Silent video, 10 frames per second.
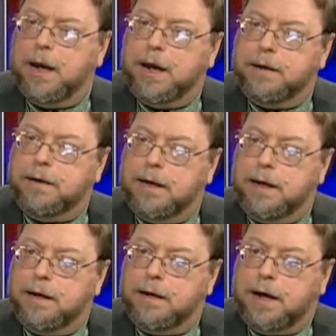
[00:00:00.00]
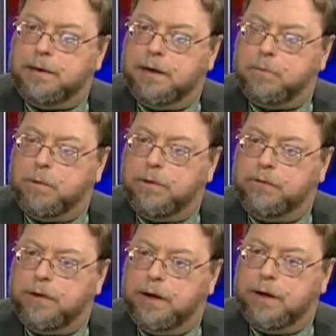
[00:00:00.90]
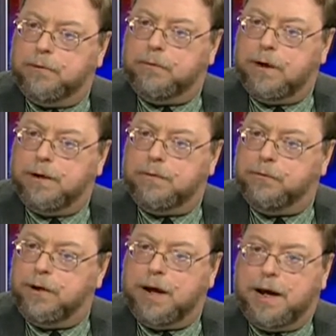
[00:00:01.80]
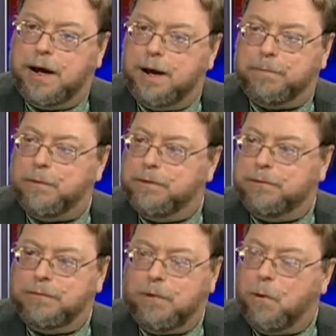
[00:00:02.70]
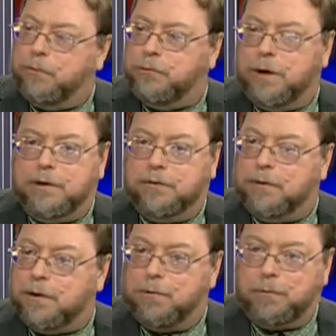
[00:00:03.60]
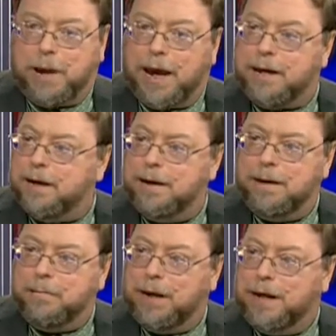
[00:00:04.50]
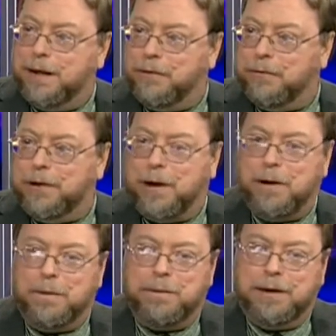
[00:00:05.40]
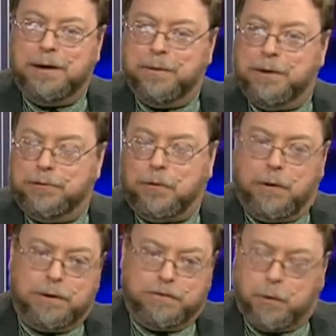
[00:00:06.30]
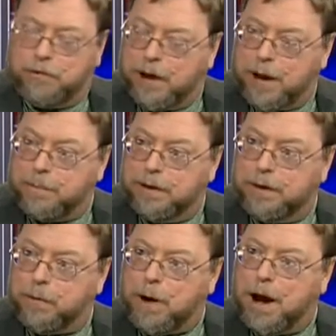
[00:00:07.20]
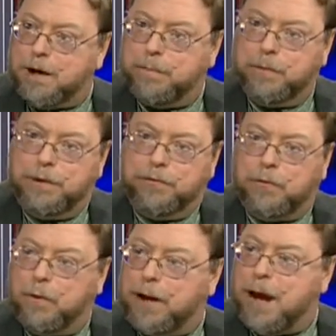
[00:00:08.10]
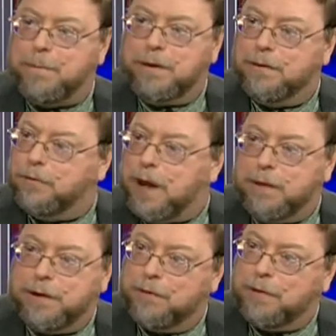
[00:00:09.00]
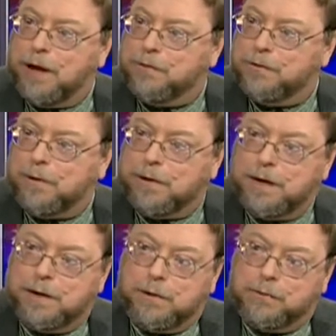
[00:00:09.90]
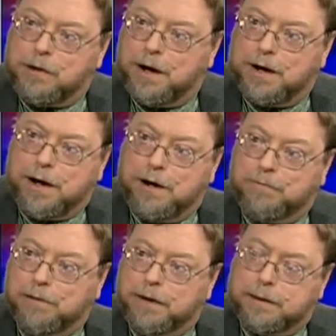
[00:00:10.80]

and I think what we're seeing is the CIA up to its old tricks. It goes back many years ago. We saw it, of course, happen in Iraq, but we saw it happen in Southeast Asia during the Indochina conflict.